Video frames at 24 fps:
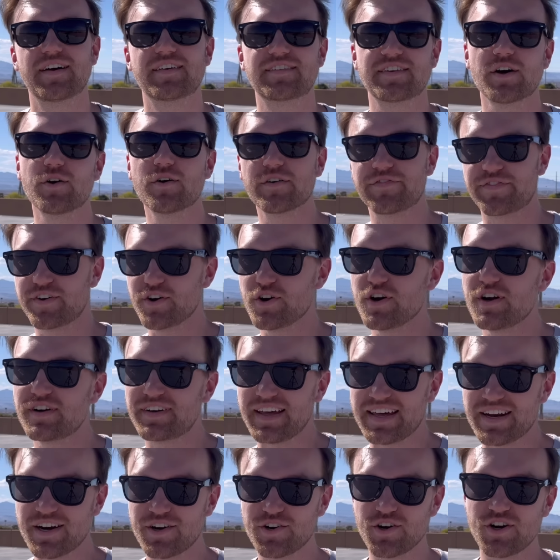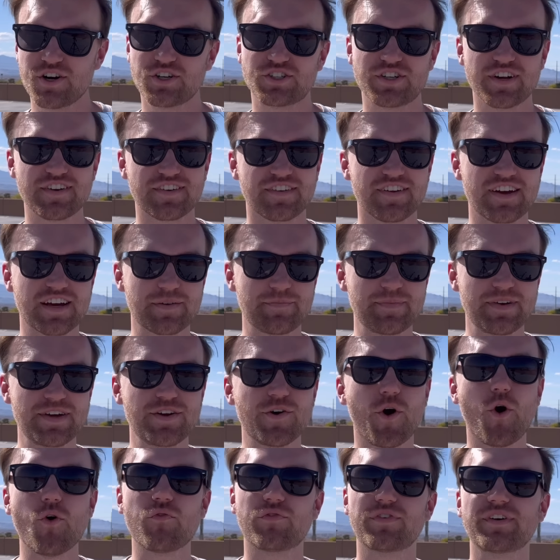So if you're a data nerd just like me,
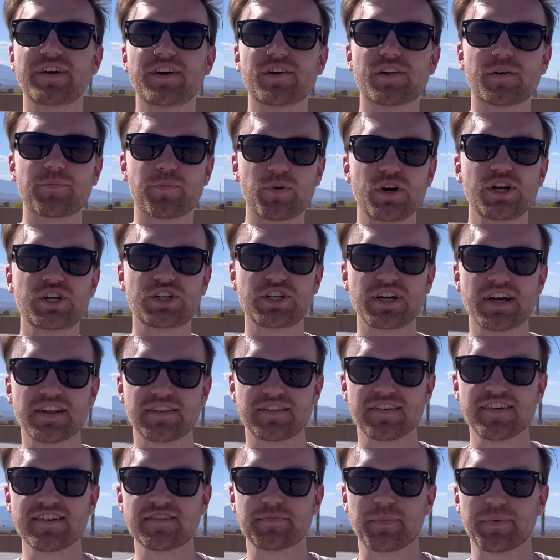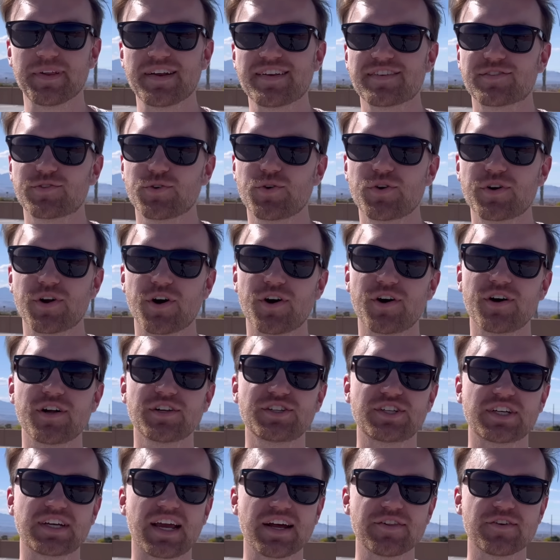hopefully you'll appreciate this, but let's throw it all
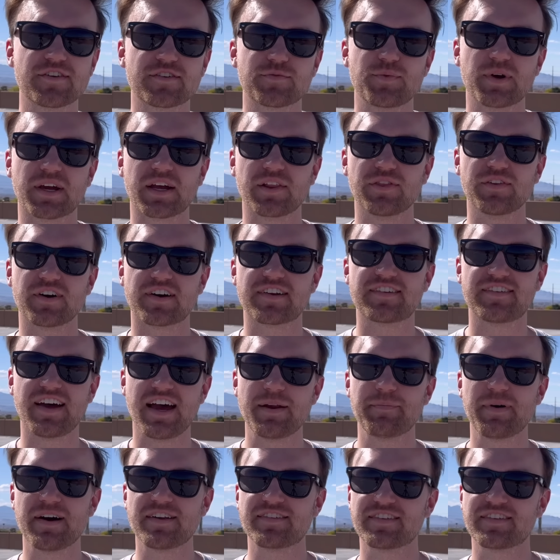together so we can look side by